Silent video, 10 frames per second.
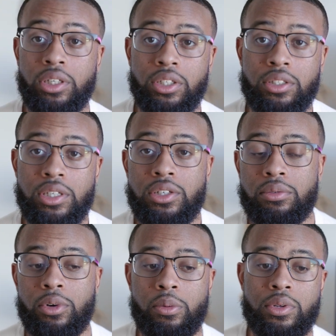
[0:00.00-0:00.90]
good
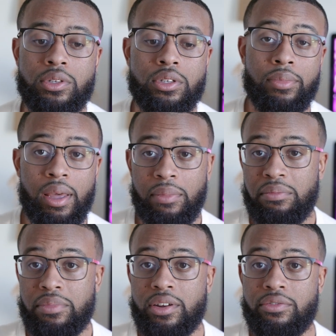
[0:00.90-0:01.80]
teaching moments that may
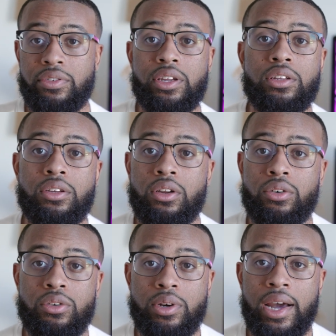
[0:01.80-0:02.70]
benefit
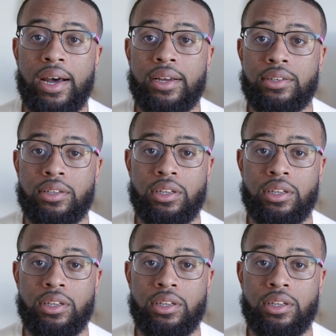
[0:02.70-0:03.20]
you guys,